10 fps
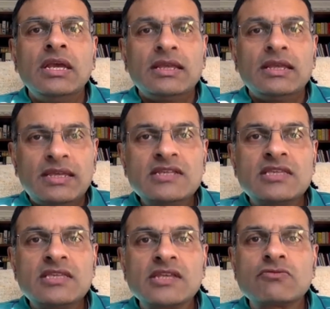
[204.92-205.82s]
These
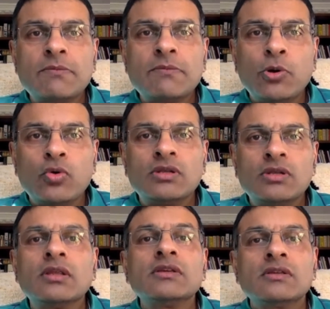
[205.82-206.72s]
things are important.
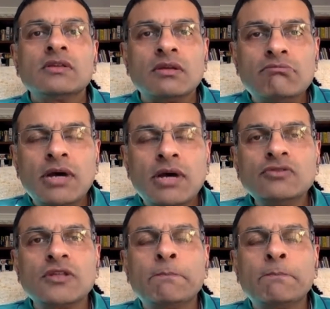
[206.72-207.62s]
The
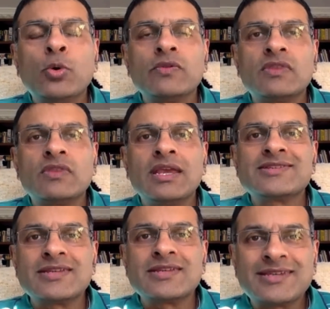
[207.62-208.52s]
most important thing
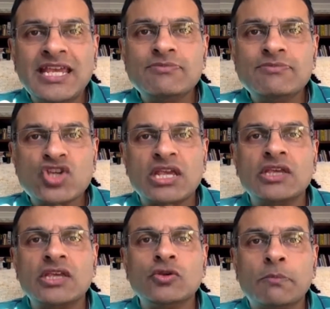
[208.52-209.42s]
is to keep
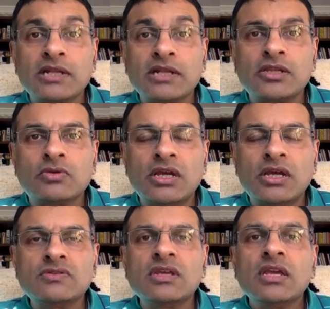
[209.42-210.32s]
checking your blood
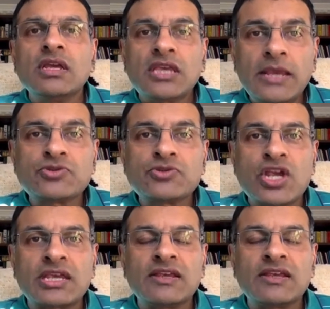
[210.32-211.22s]
glucose, keep
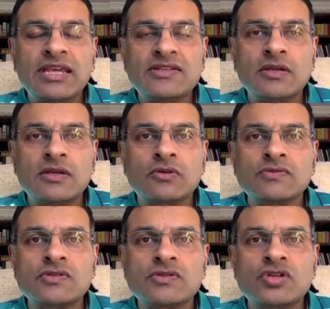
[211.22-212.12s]
checking ketone
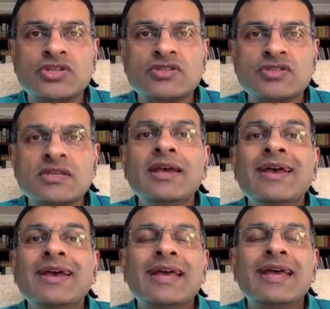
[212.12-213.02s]
concentrations,
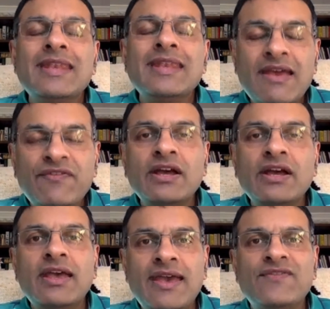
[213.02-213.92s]
and
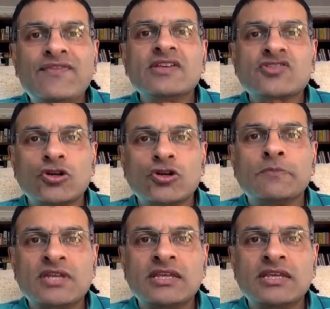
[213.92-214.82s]
never, ever
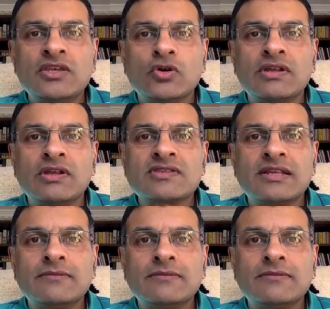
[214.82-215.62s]
stop taking your insulin.